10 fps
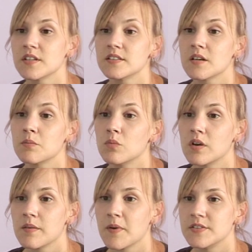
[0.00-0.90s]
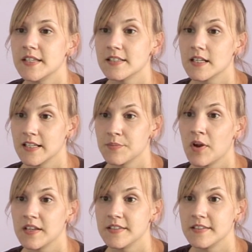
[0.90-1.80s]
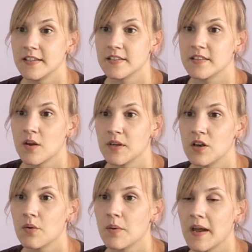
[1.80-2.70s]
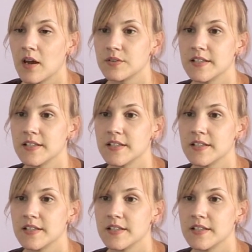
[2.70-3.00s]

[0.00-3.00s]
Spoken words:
is one of the most easily spread diseases that we know about.